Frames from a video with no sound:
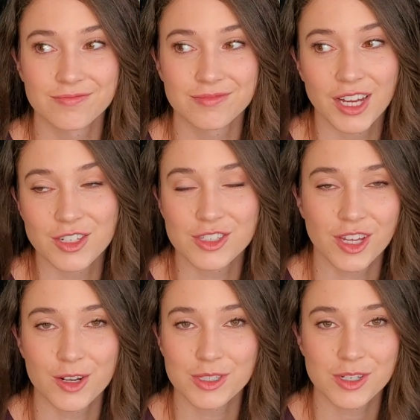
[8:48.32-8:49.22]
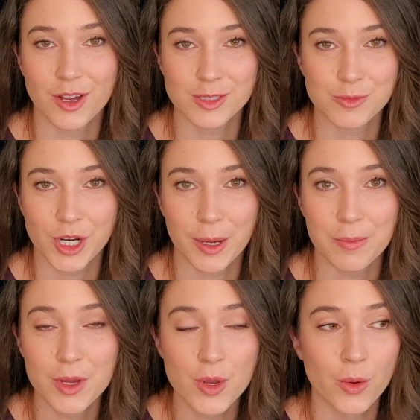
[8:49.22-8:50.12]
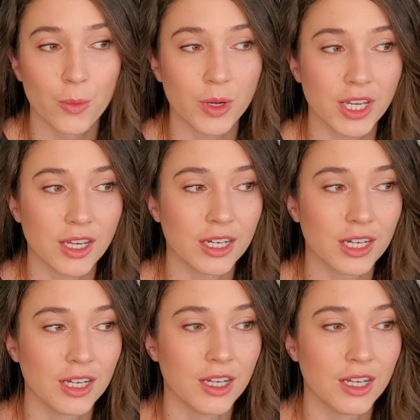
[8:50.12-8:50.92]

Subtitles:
I just thought it was an awesome trip. We